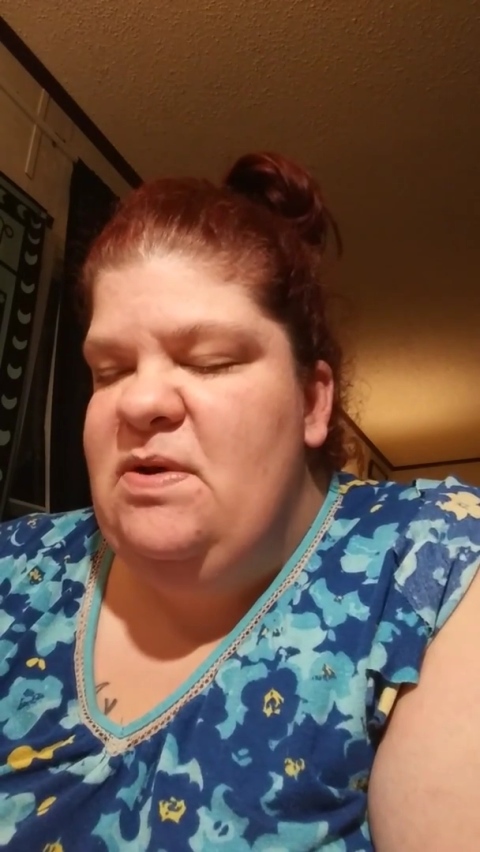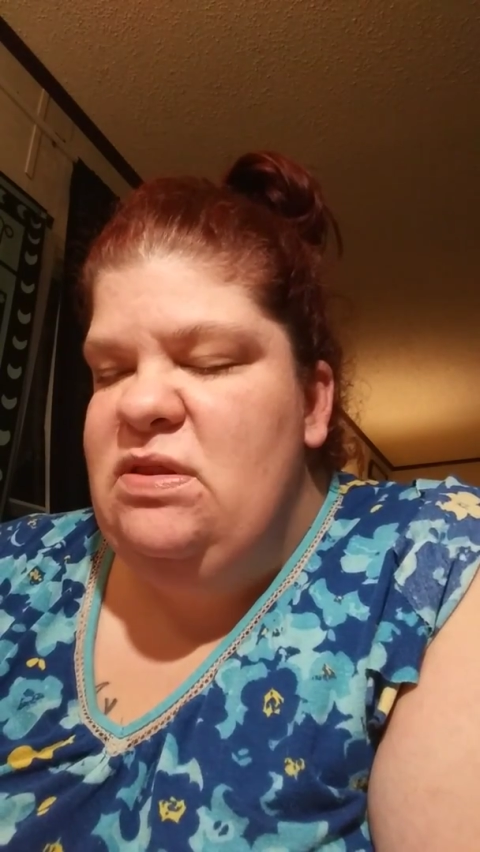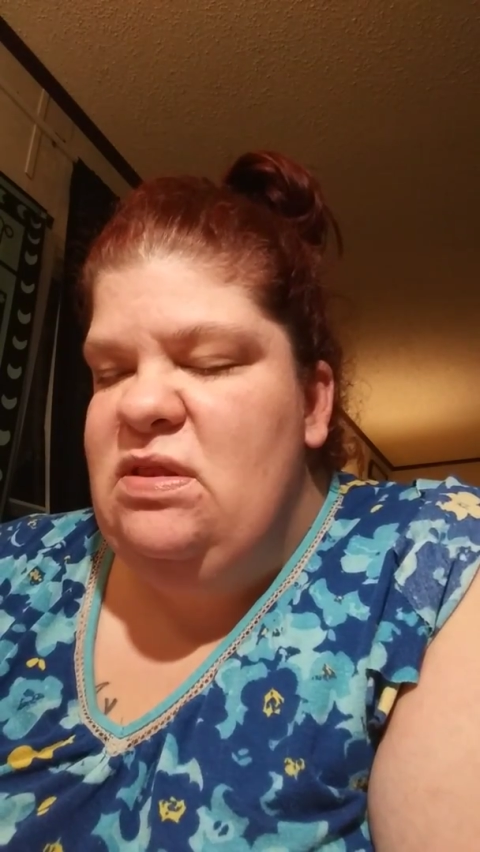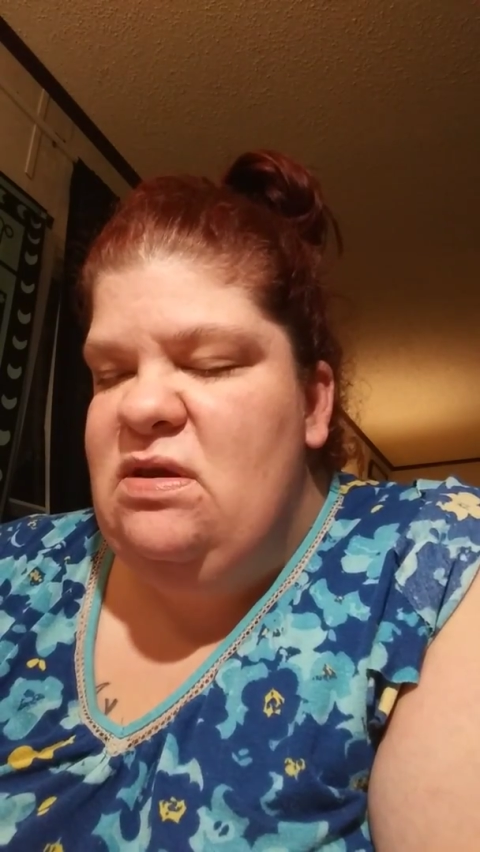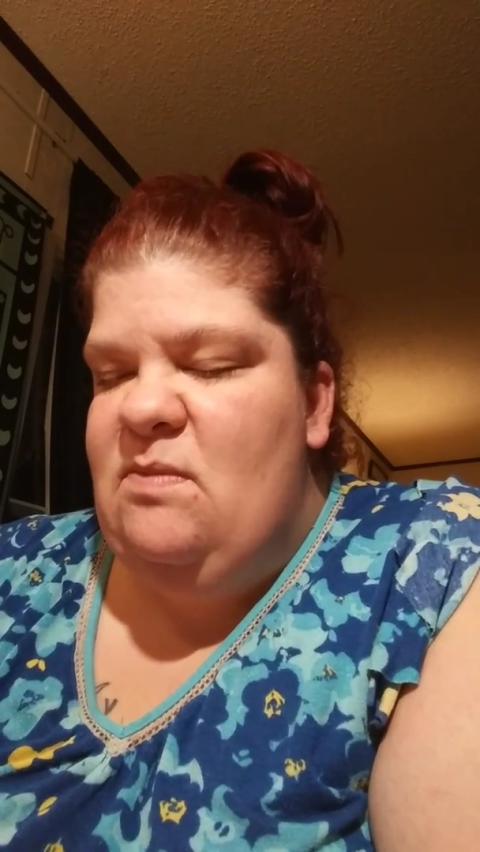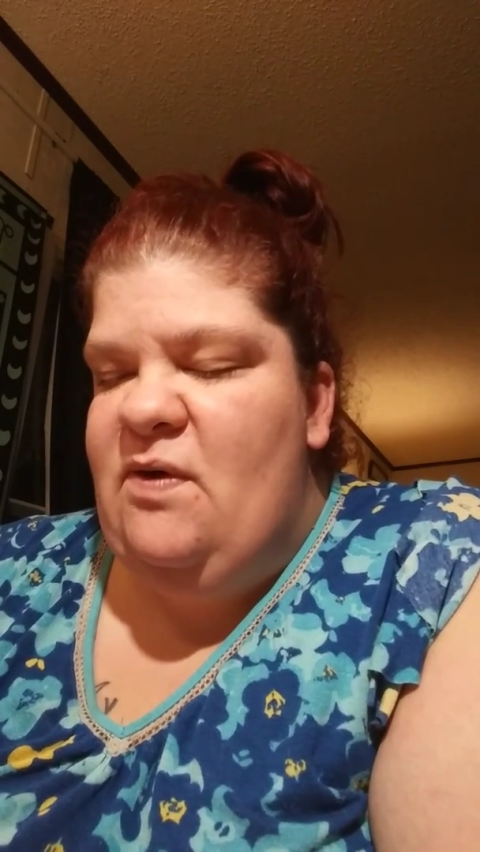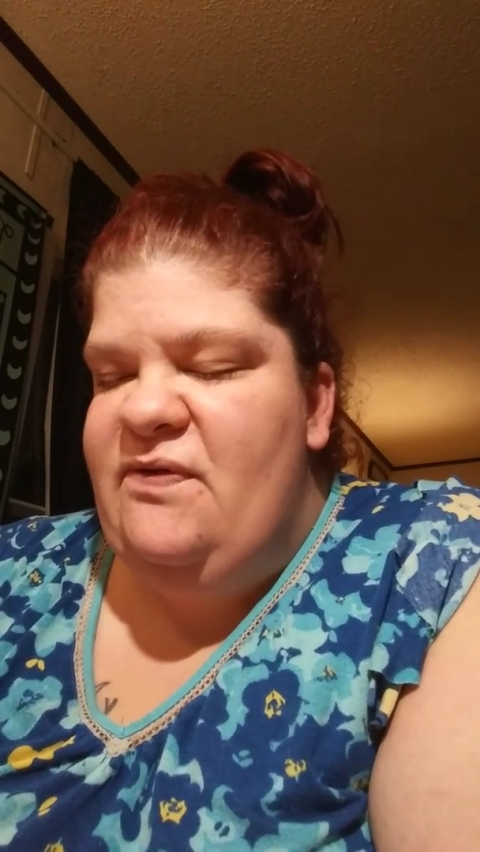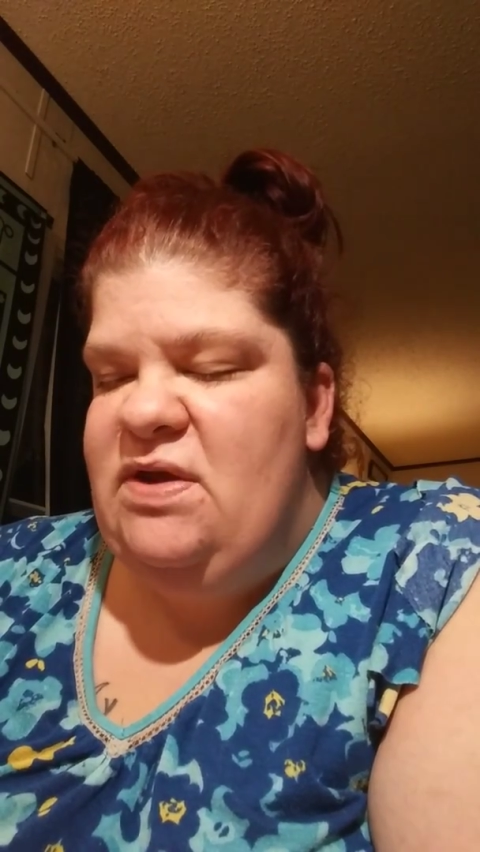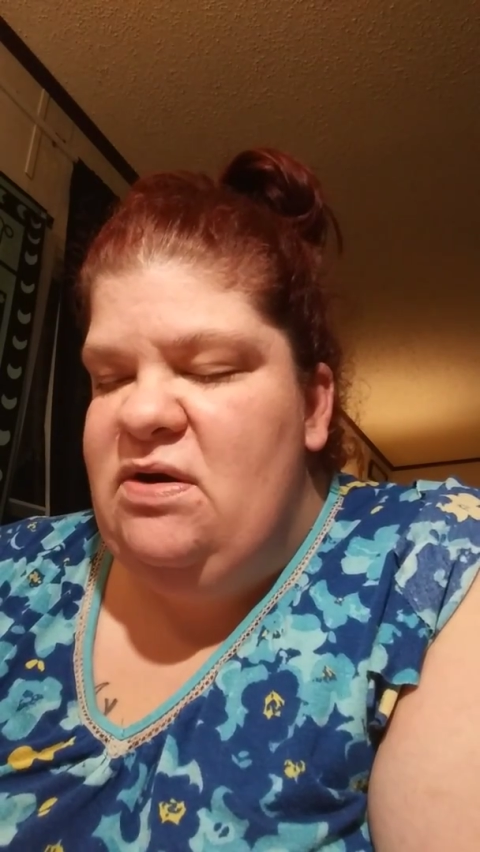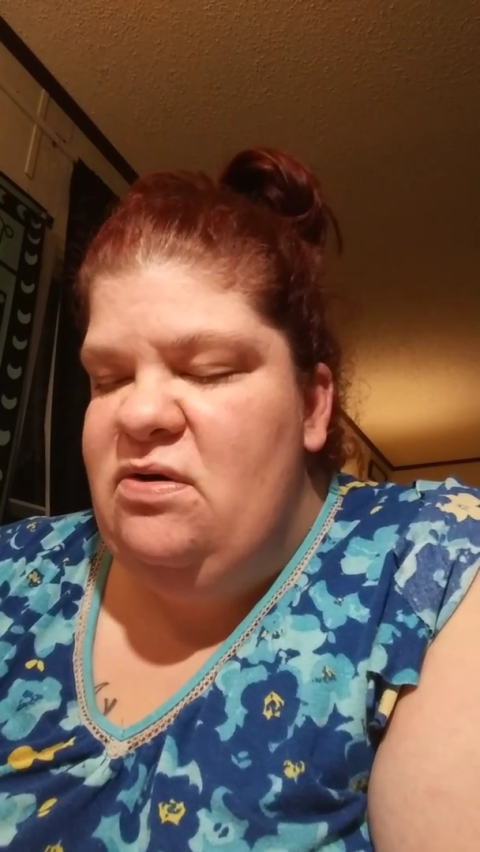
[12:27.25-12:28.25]
putting them
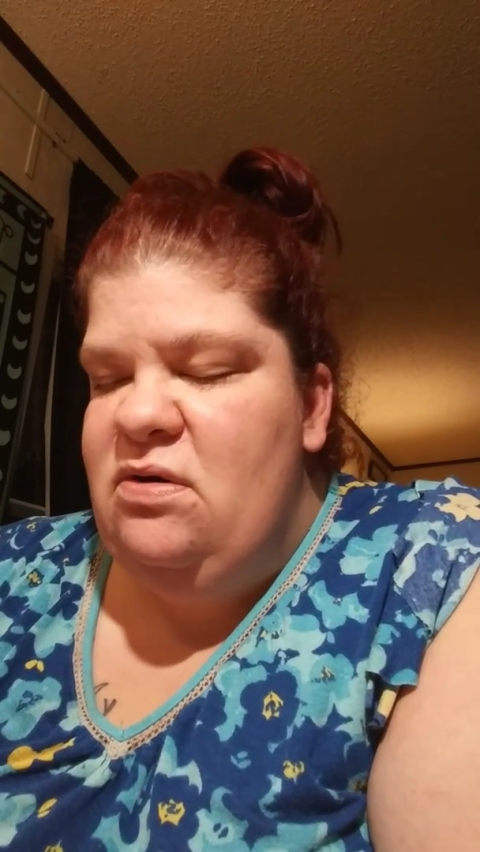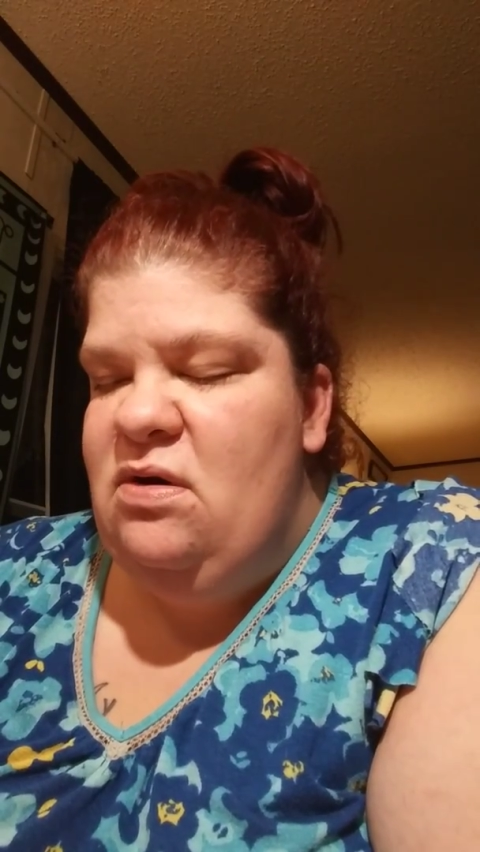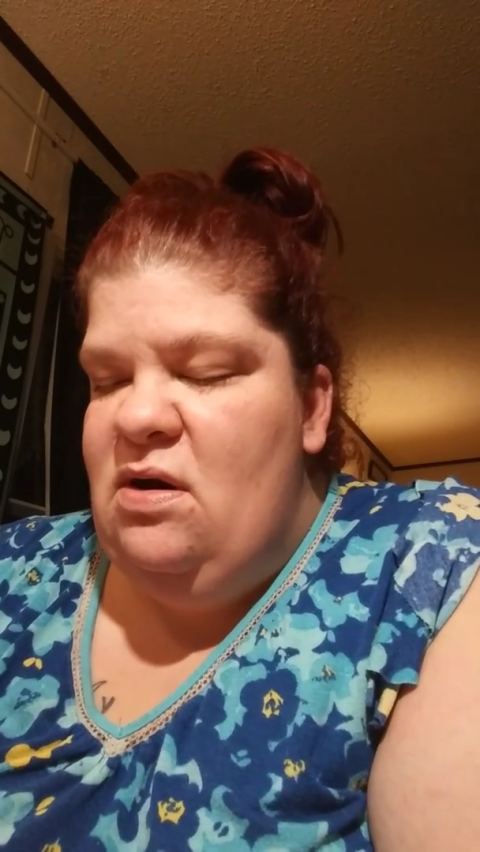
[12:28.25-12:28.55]
on there.